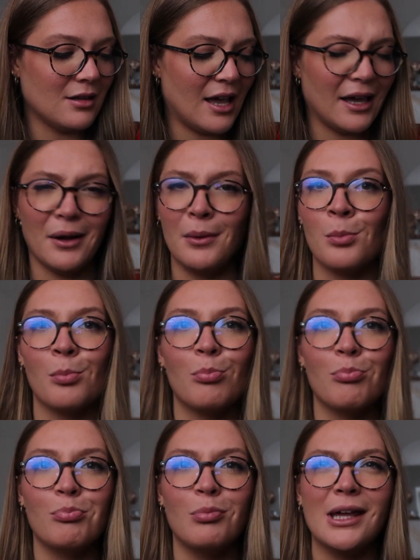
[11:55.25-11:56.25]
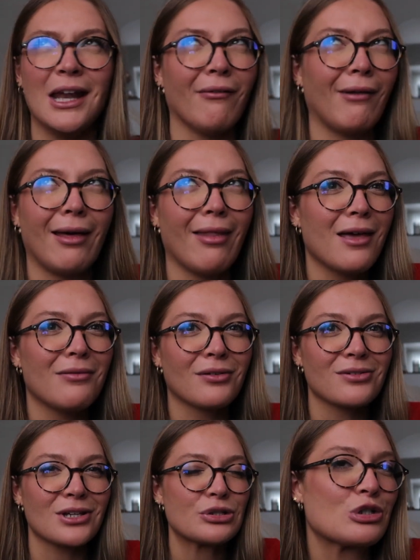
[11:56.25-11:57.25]
item in everyday life,
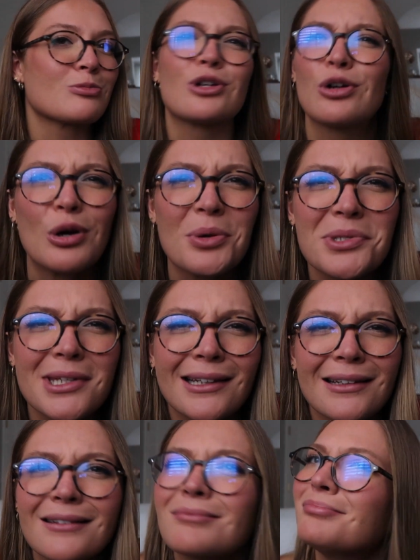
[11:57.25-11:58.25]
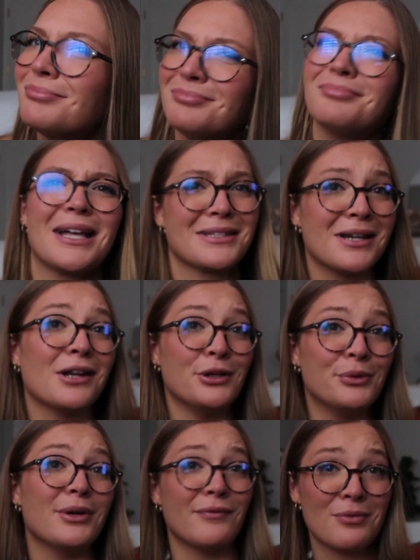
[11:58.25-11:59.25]
because like germs are gross, like that's not
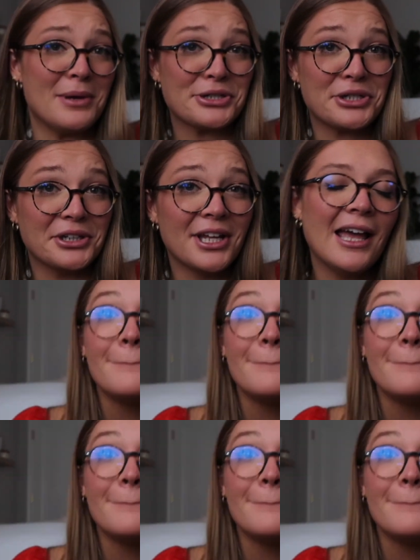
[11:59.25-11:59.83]
new information.